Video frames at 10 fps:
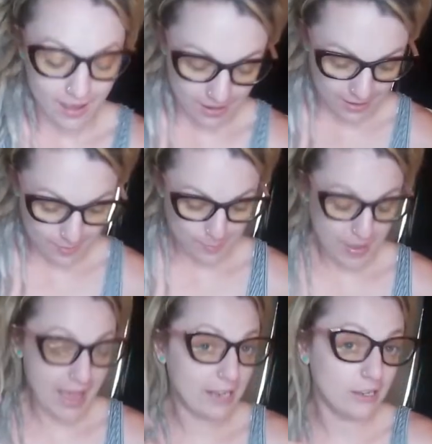
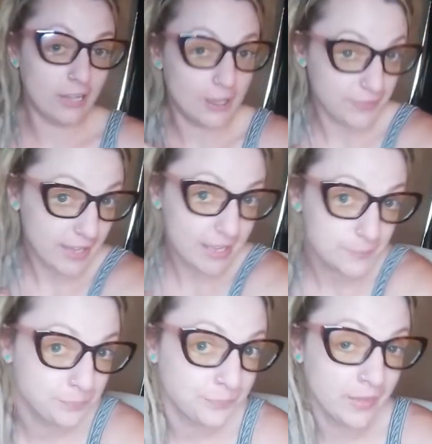I love it.
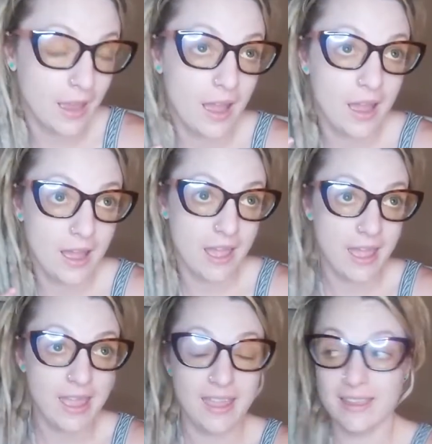
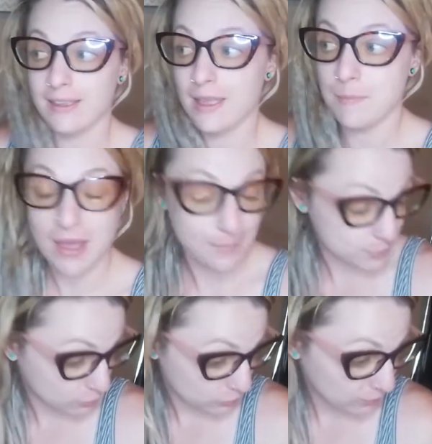I am
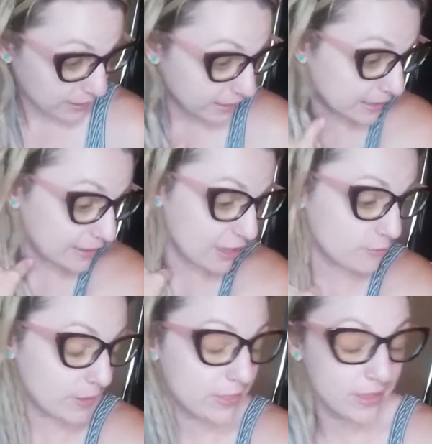absolutely in
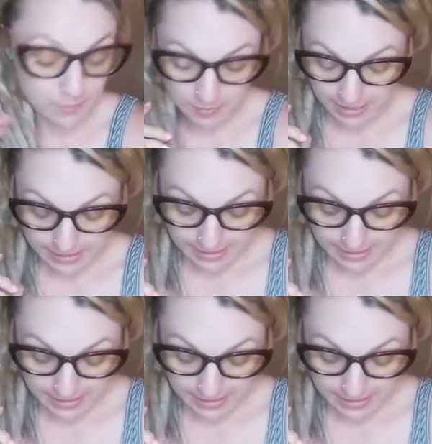love with them.